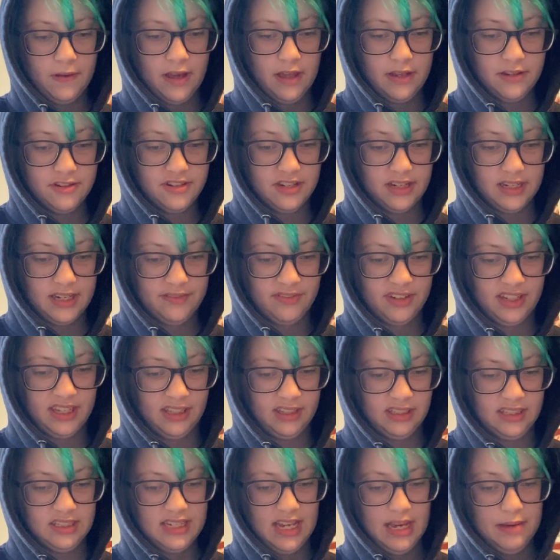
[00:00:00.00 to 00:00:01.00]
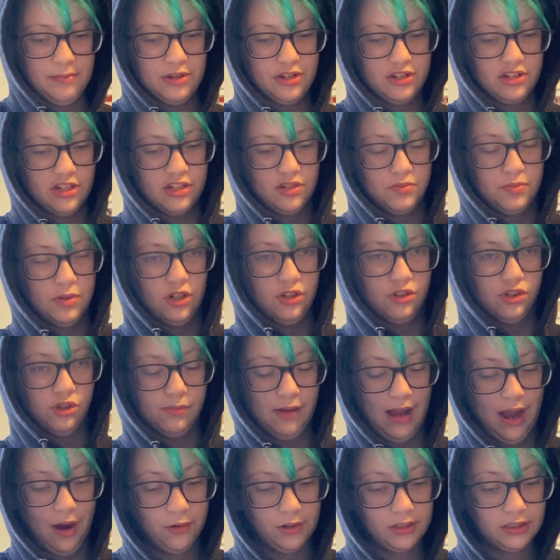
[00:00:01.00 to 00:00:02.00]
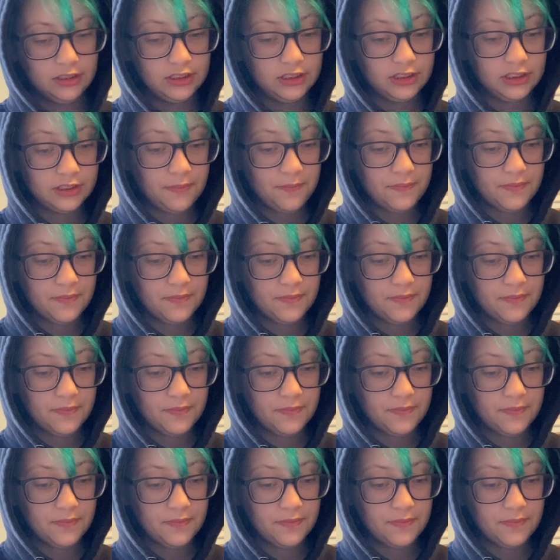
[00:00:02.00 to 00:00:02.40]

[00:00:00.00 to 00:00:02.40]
and significantly damaged his spiritual powers.